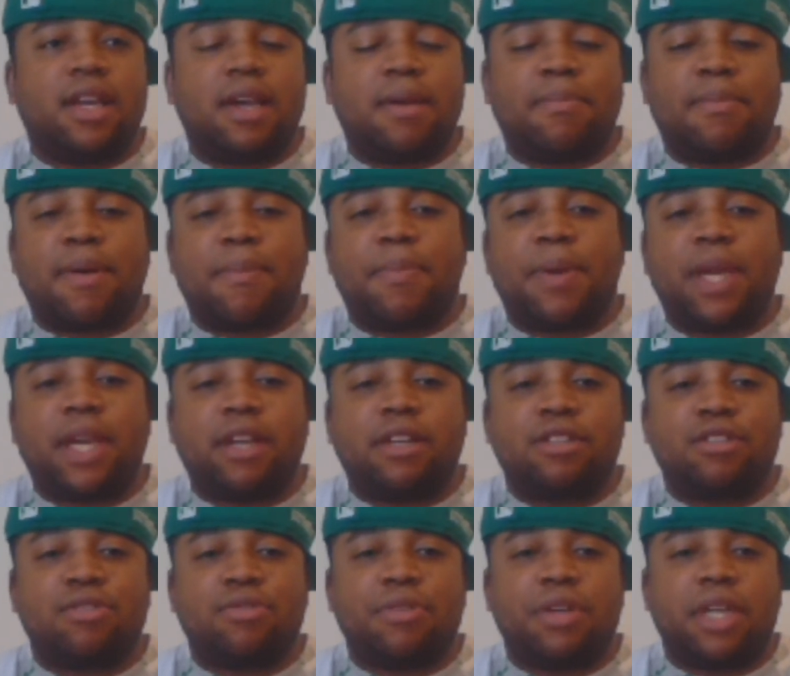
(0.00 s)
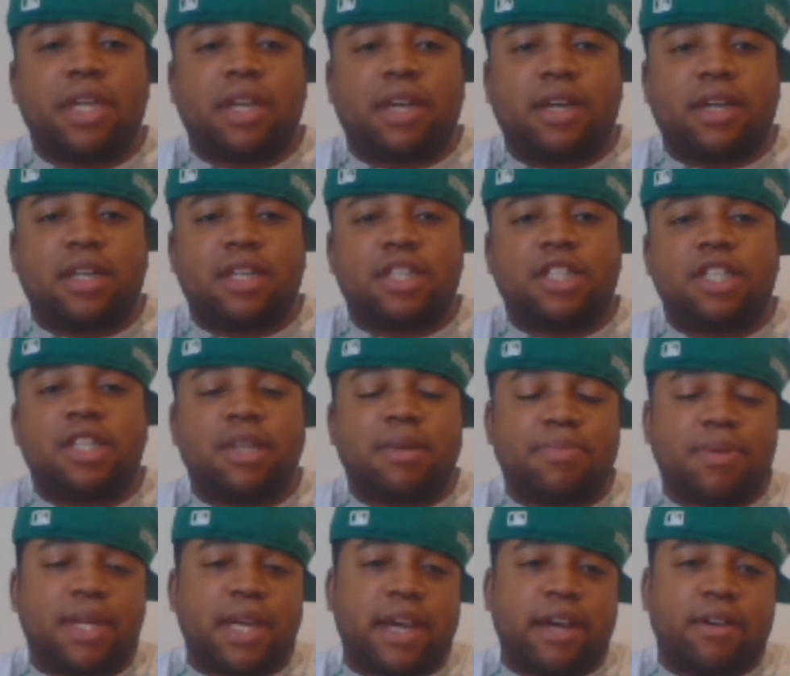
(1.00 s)
get my PS3 uh,
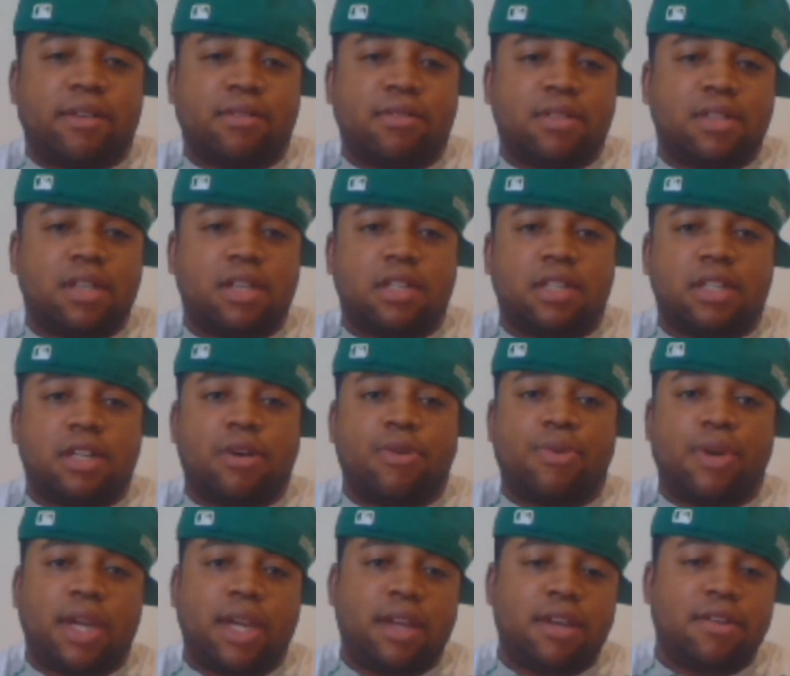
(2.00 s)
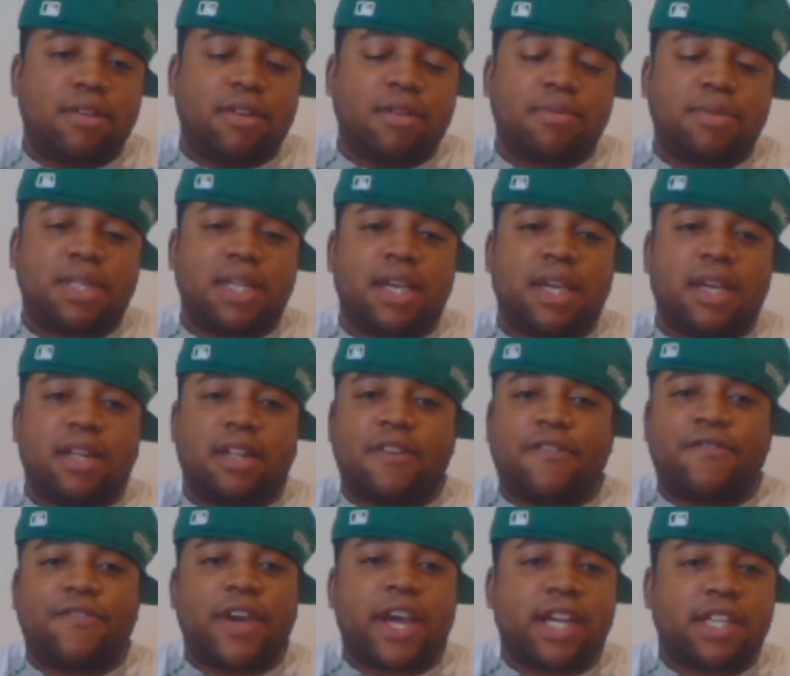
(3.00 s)
shipped out to Sony. You know what I'm saying?
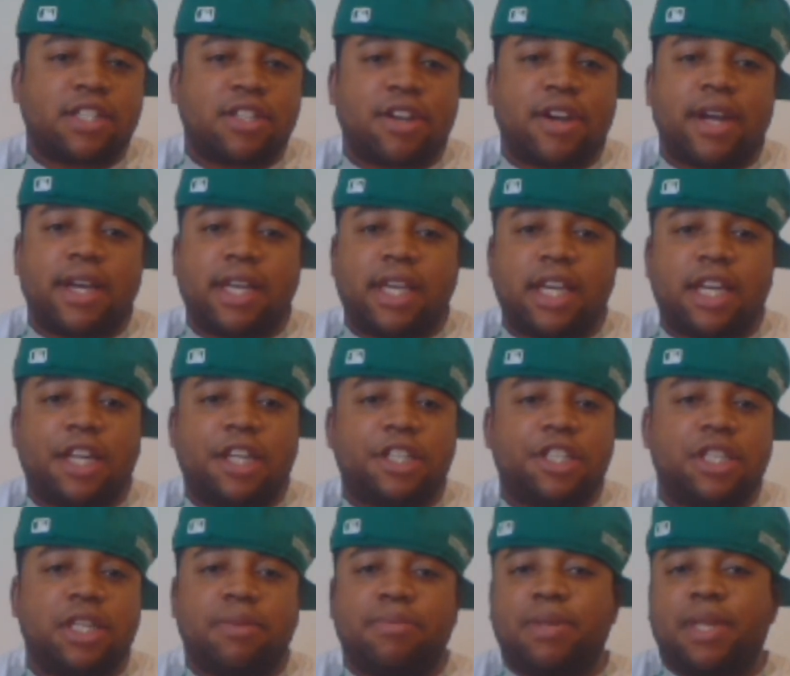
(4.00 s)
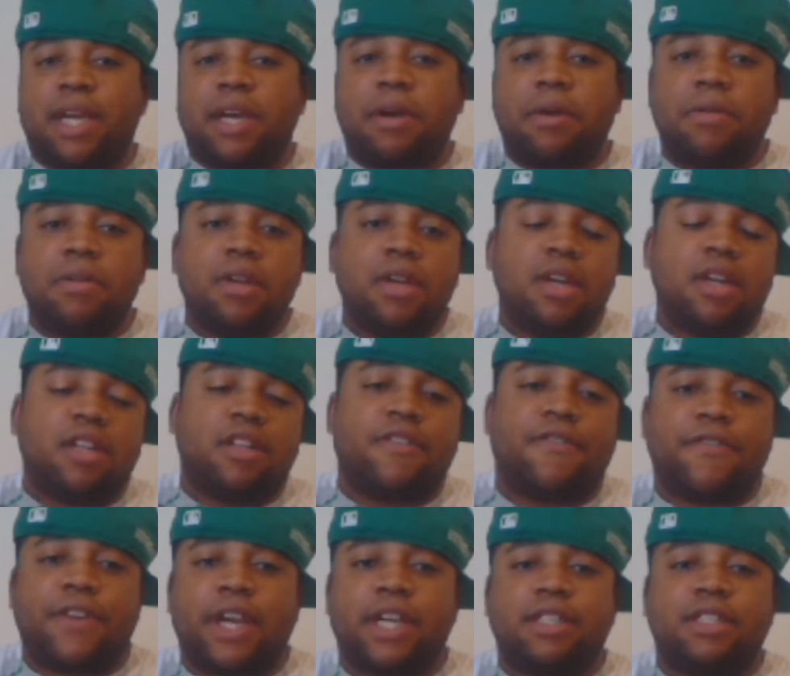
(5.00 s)
The faster I get it shipped out, the
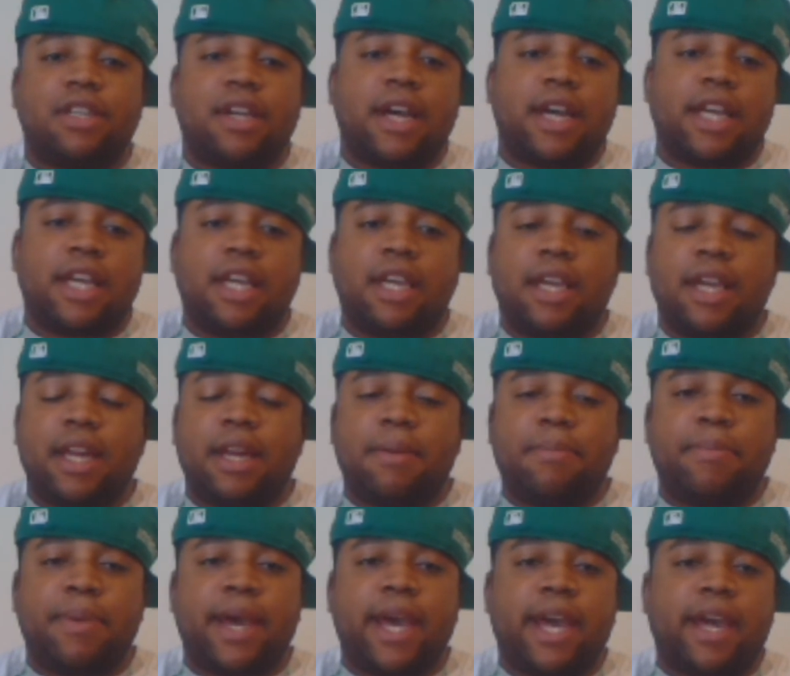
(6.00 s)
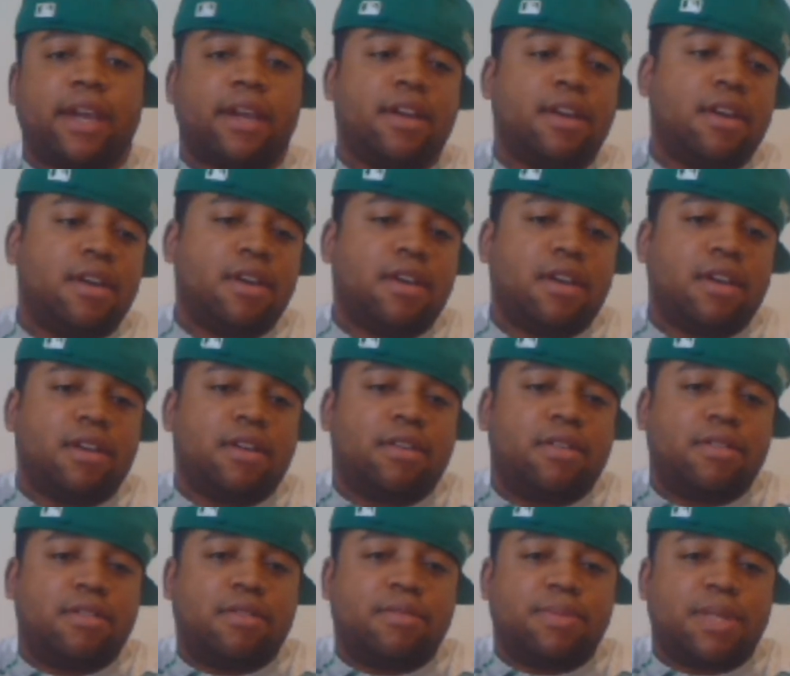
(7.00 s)
faster I can get it back.
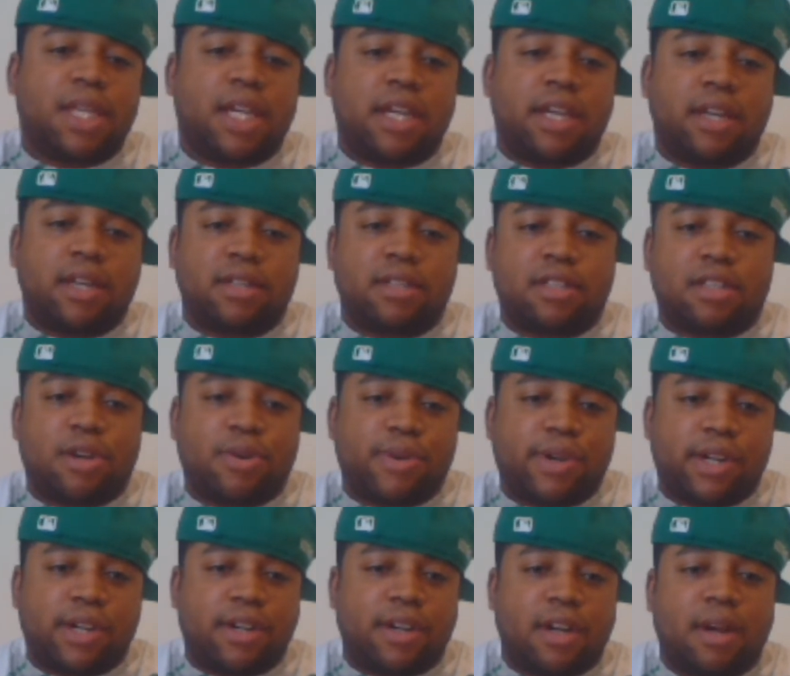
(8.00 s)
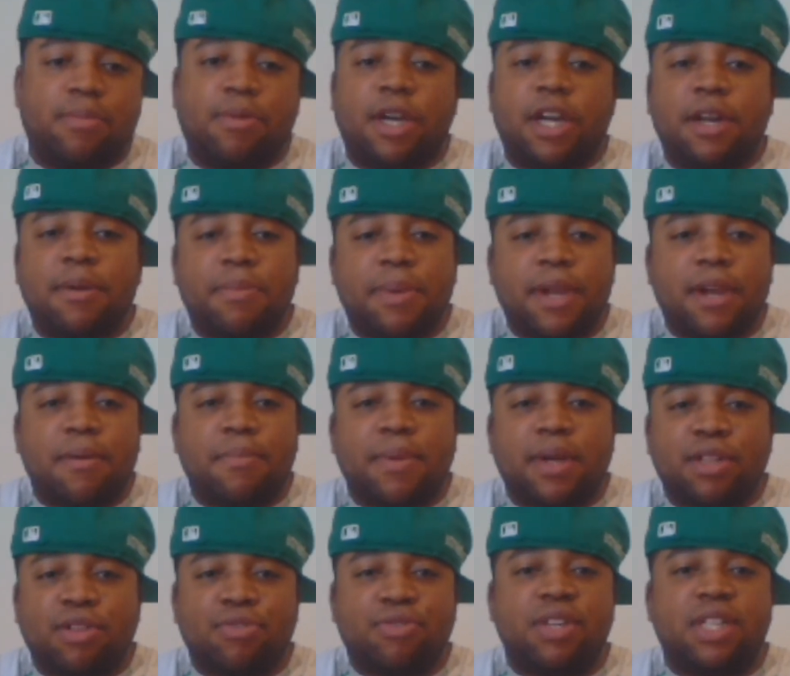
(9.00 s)
You know what I'm saying? So uh, I'm gonna be on
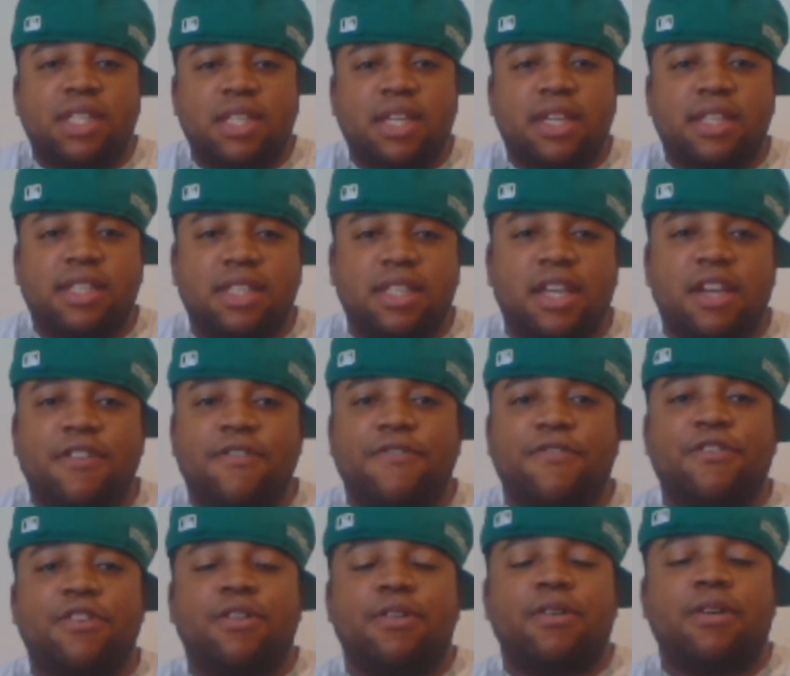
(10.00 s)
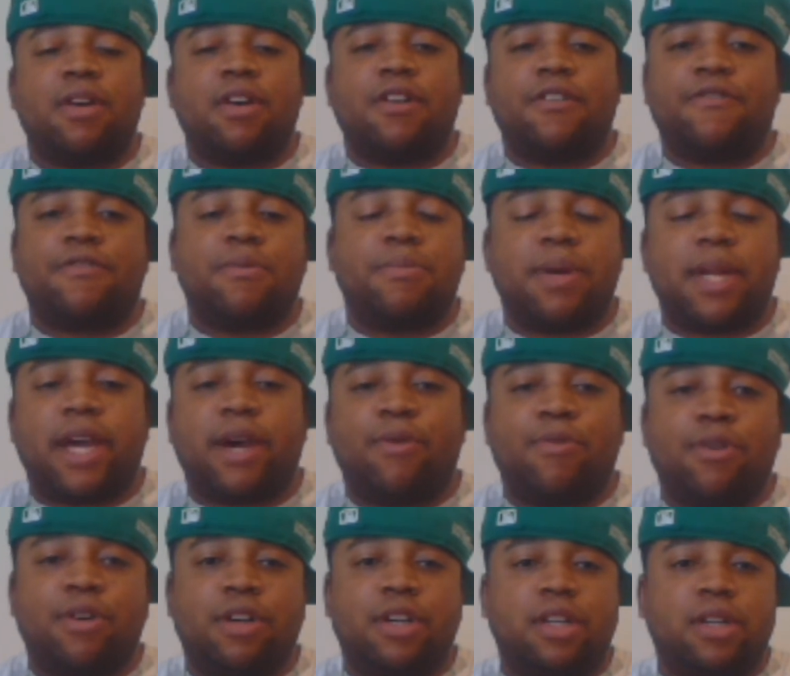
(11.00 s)
my 360 from uh, from now
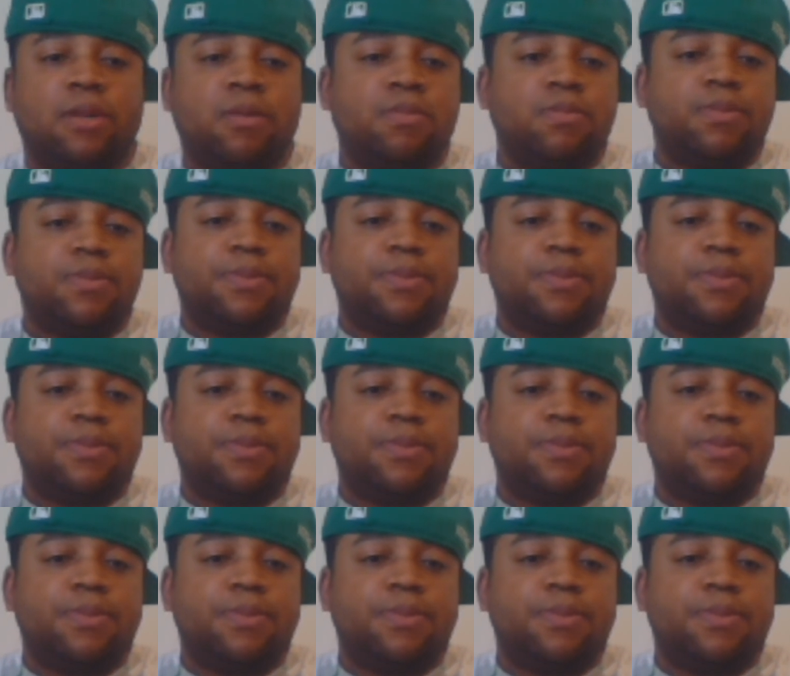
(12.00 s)
on.